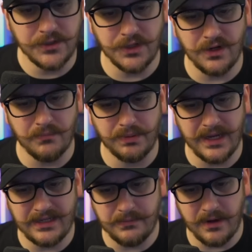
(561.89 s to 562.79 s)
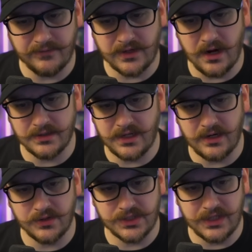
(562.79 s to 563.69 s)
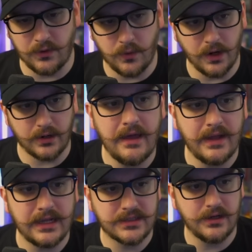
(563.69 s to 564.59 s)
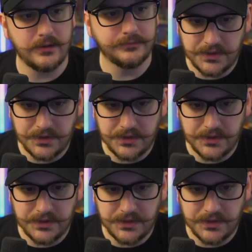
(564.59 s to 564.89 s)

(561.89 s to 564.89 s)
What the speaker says: So you can play debuffed cards and it'll still work. I think that's good.